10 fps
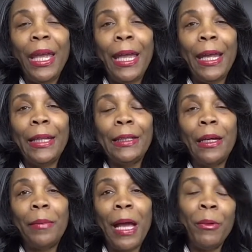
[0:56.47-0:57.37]
And
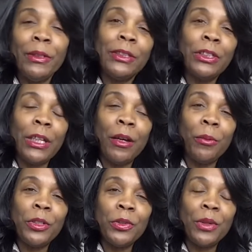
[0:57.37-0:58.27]
I want to share it
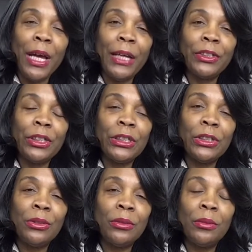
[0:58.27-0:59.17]
with you guys just
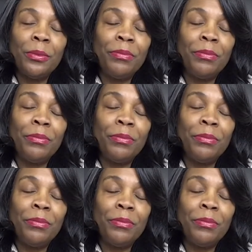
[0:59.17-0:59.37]
to